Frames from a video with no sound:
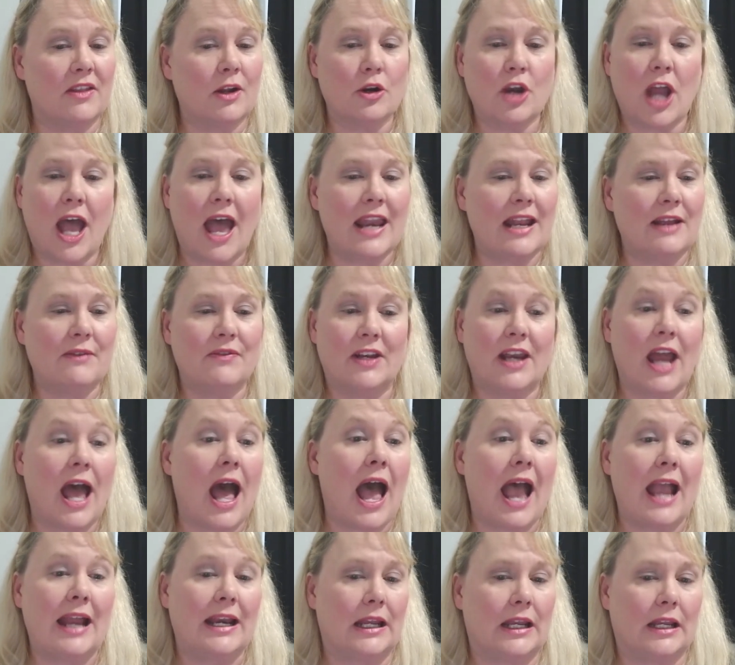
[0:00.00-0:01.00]
not even
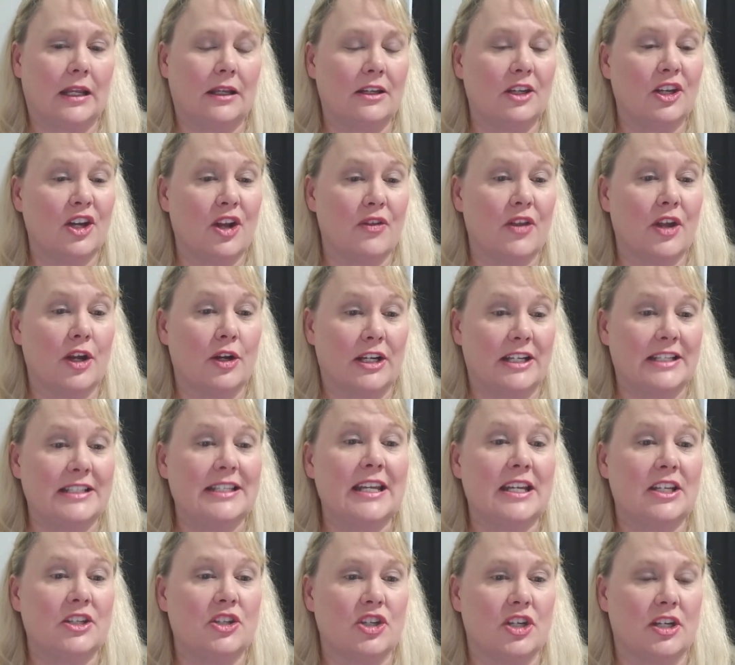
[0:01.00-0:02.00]
hiding, their
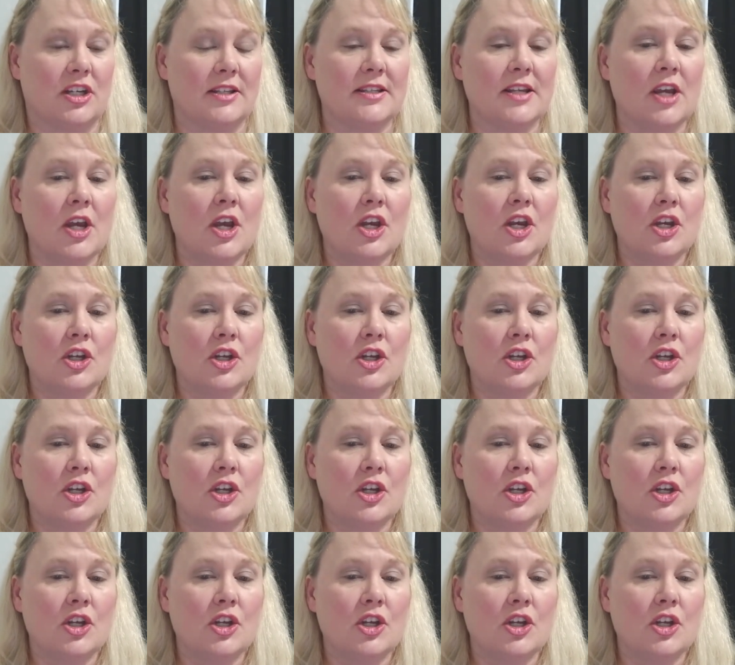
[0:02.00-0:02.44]
intentions.